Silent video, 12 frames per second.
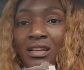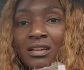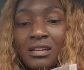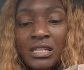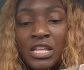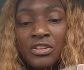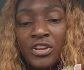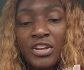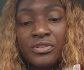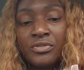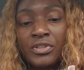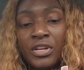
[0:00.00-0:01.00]
Neither here
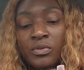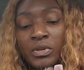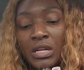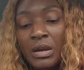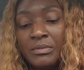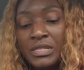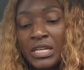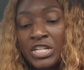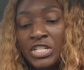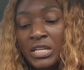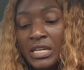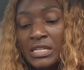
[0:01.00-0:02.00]
nor there when it comes to HD
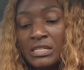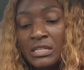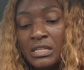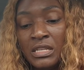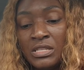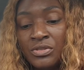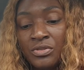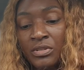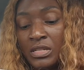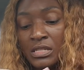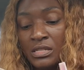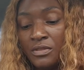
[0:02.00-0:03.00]
lace. It is or it
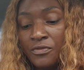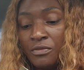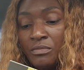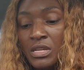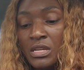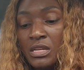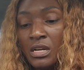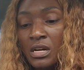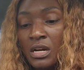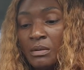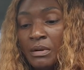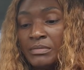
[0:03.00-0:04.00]
isn't for me.
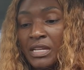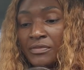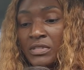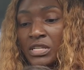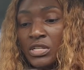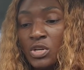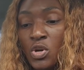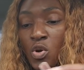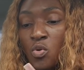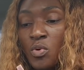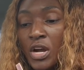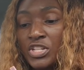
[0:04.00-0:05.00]
I'm definitely going to
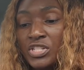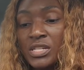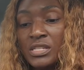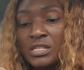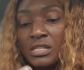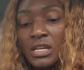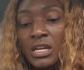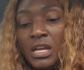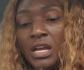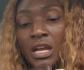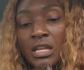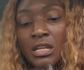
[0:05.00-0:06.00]
co-wash this.
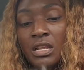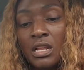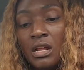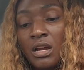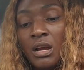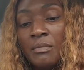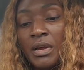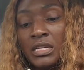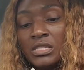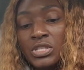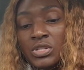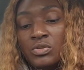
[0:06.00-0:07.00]
And then I'll come back
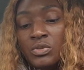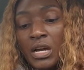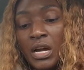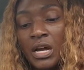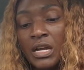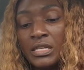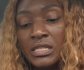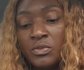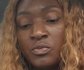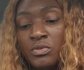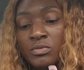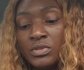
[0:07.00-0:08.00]
to you guys and
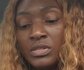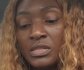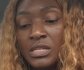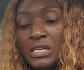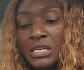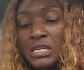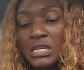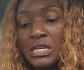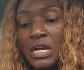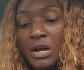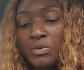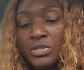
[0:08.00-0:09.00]
we will see
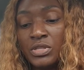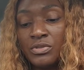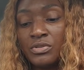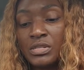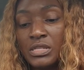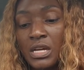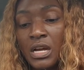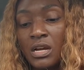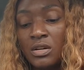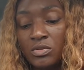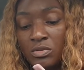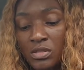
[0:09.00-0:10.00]
how it turns
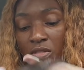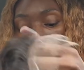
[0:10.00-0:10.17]
out.